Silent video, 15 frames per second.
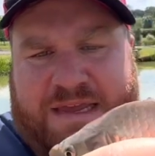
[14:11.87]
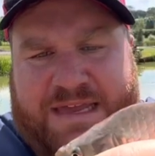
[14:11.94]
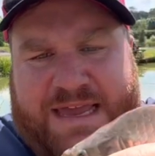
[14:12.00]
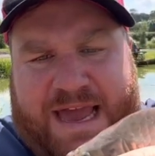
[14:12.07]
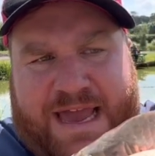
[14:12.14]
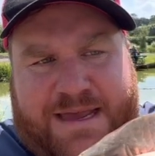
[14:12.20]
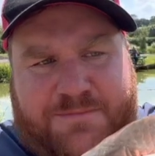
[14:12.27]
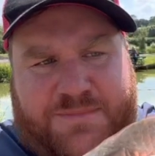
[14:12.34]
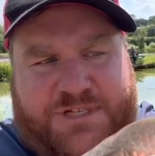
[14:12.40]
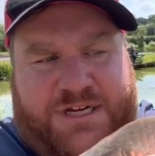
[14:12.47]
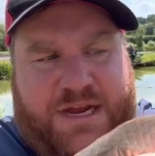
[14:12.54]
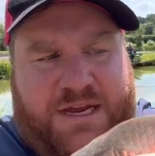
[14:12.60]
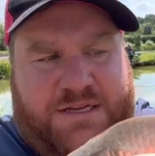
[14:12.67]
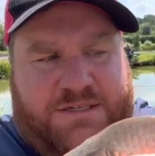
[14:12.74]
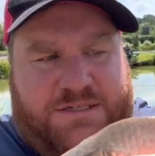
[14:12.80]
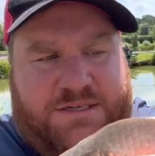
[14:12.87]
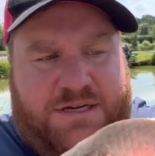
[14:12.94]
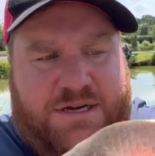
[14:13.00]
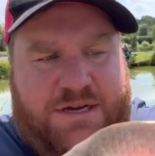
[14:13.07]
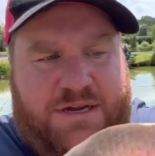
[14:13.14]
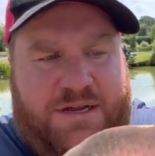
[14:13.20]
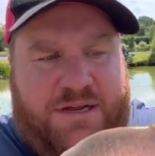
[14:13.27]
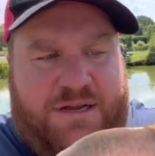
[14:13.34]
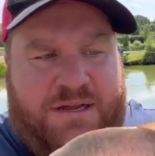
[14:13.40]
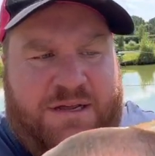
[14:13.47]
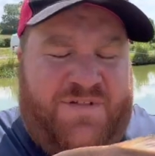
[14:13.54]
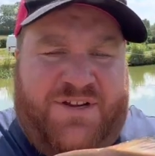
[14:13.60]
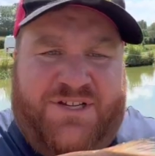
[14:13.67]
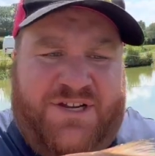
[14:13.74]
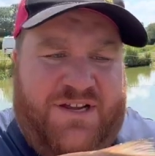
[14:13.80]
game changer
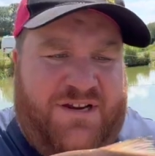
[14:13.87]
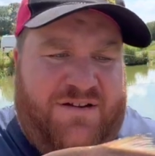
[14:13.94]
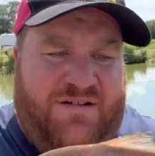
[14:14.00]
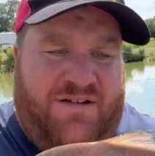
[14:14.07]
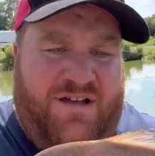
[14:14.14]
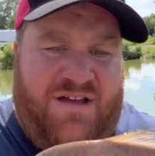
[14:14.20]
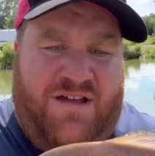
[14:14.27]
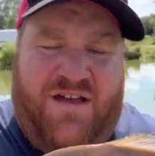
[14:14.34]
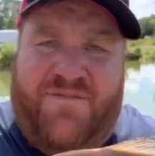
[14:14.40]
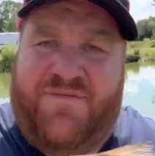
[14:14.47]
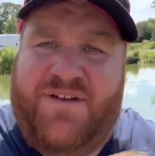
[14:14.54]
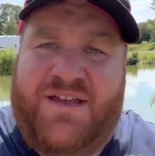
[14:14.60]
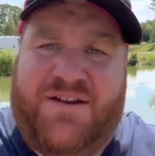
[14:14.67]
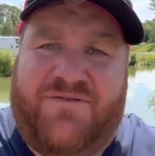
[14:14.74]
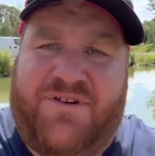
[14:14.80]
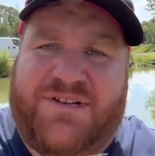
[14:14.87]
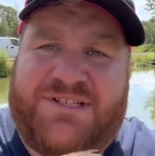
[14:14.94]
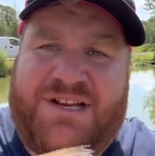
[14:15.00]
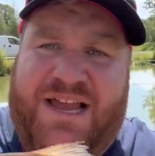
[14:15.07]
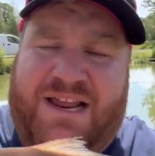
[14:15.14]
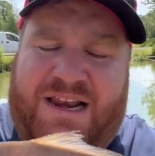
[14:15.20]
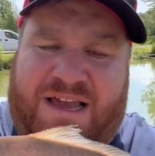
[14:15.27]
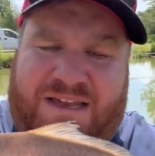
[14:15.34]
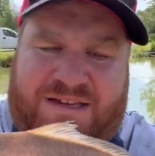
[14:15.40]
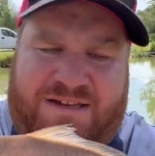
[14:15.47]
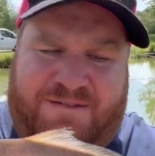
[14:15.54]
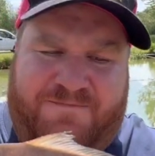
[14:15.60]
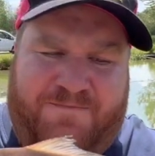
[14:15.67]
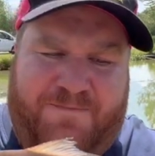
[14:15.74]
fishing a feeder on a snake lake.